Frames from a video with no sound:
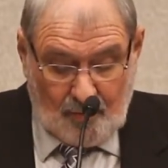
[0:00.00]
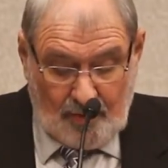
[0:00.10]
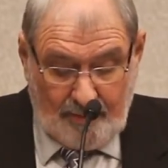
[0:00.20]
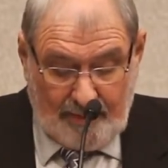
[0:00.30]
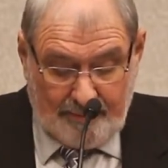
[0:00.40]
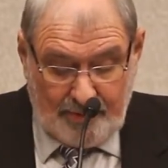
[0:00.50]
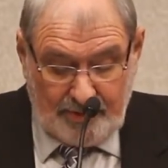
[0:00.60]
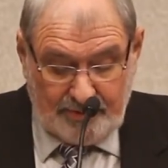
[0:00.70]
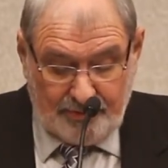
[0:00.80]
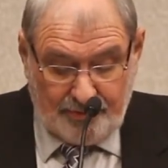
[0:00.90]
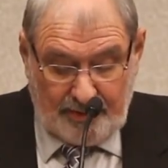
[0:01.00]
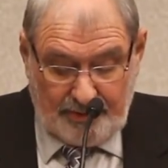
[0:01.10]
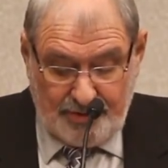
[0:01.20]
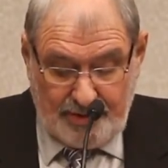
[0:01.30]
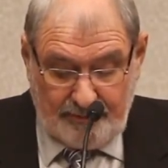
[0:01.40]
One of my books, a
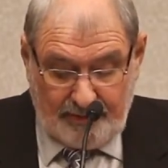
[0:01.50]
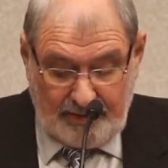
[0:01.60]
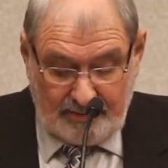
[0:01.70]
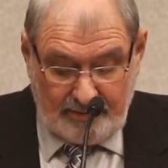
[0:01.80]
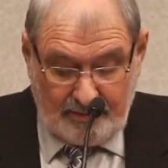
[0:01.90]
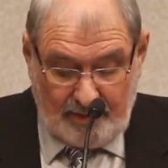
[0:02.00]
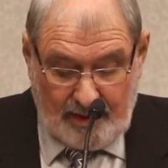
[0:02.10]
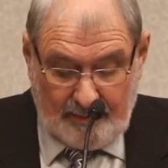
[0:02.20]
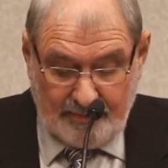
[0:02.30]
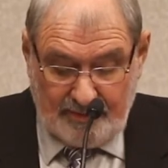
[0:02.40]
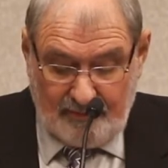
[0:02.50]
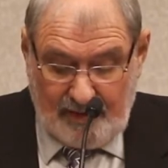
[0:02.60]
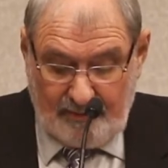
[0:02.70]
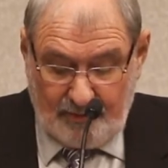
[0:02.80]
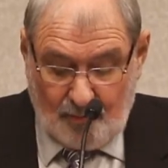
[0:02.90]
trilogy of Texas crimes,
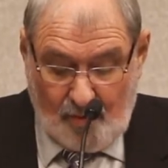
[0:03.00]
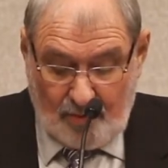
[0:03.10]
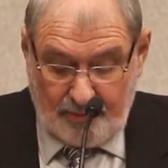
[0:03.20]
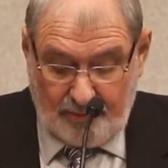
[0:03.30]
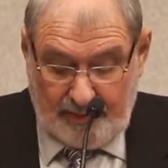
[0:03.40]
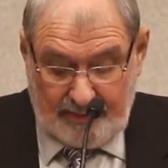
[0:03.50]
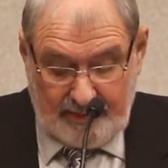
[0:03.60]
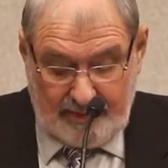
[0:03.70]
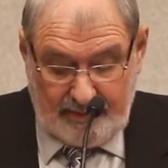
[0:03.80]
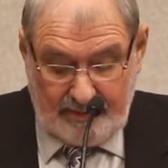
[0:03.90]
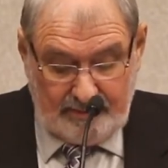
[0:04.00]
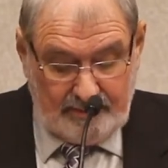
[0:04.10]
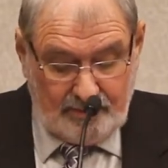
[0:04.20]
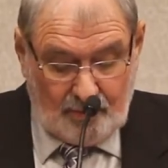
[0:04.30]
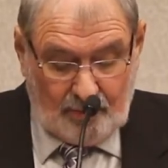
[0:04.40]
involved the Walker Rayleigh
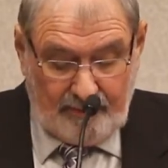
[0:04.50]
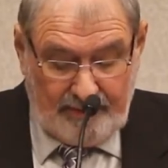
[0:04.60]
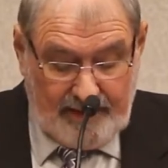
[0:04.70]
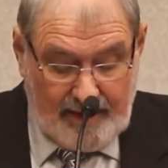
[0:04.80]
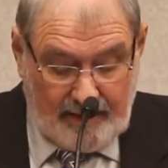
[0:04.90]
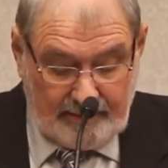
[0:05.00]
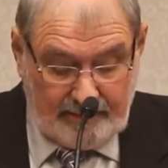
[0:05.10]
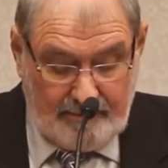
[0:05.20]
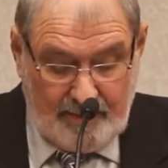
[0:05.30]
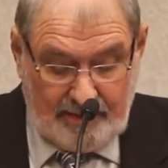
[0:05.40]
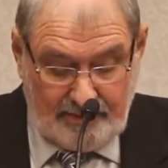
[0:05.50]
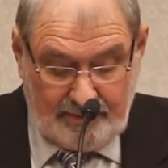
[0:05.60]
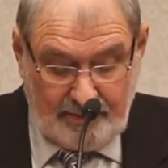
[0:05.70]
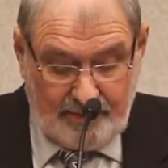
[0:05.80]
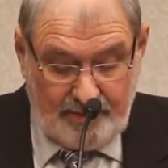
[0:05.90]
case, the story of the Dallas
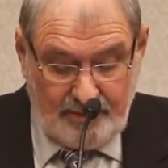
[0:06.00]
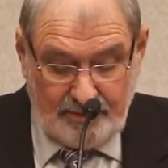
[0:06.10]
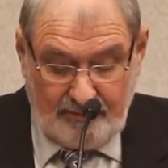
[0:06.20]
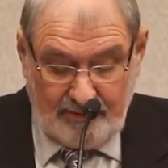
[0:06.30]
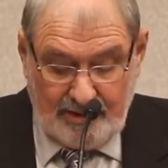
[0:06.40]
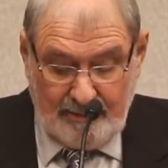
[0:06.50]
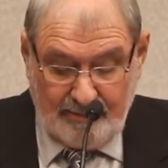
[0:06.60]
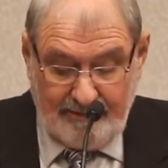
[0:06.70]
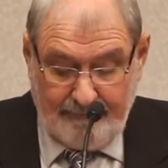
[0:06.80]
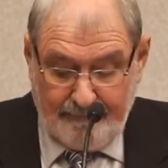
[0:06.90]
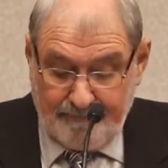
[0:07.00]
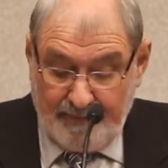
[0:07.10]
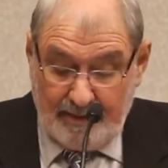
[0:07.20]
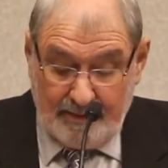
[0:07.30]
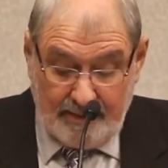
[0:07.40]
minister accused of attempting
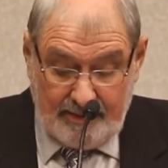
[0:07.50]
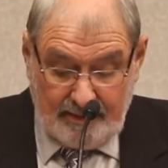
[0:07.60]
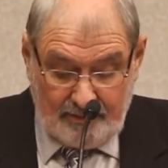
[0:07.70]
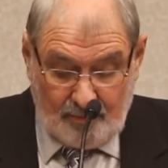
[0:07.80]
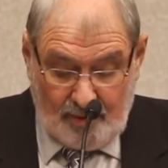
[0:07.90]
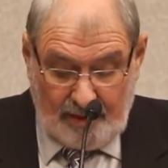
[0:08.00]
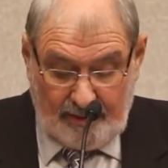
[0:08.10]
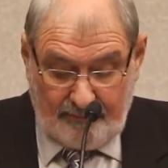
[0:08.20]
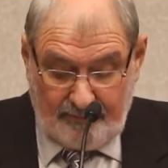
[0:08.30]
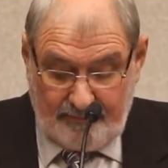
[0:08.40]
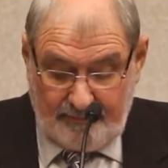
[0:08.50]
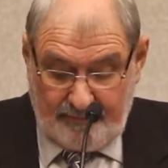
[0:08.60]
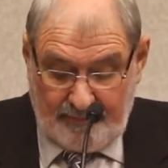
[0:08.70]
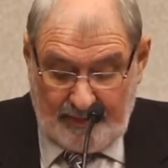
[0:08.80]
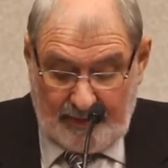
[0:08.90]
to kill his wife.
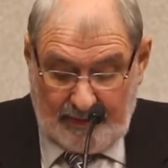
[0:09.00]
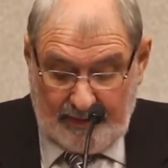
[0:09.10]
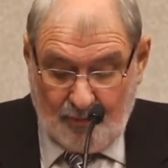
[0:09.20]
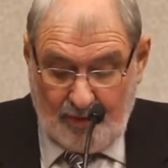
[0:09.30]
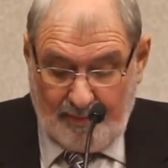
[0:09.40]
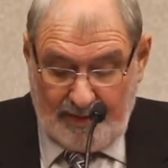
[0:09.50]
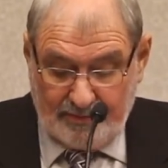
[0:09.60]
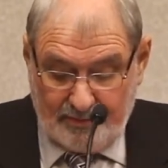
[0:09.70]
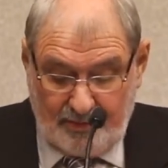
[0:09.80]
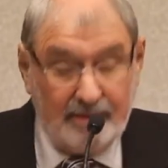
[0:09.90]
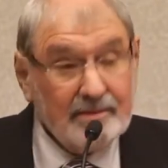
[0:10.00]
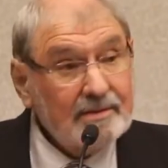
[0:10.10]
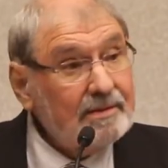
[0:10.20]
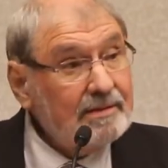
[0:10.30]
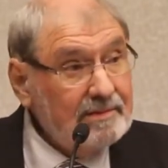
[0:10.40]
In one of my
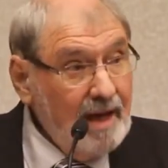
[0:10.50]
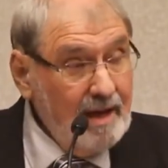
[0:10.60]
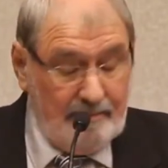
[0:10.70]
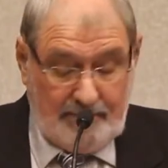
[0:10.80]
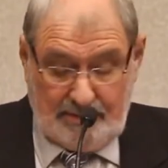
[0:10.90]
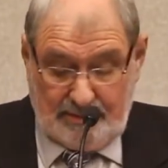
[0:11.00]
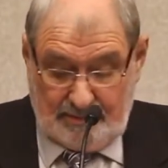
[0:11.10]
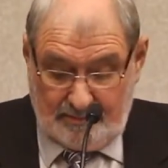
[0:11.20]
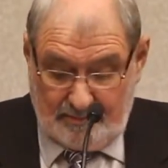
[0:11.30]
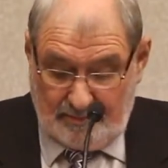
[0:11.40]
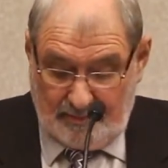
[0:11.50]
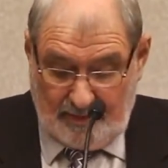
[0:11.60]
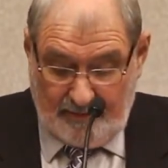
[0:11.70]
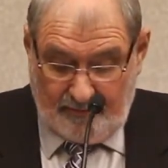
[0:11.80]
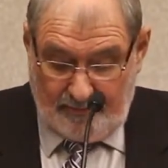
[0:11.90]
strangest assignments
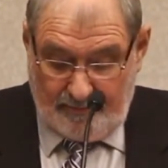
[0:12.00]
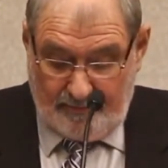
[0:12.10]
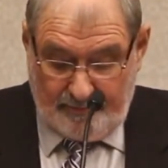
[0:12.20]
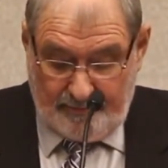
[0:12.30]
ever,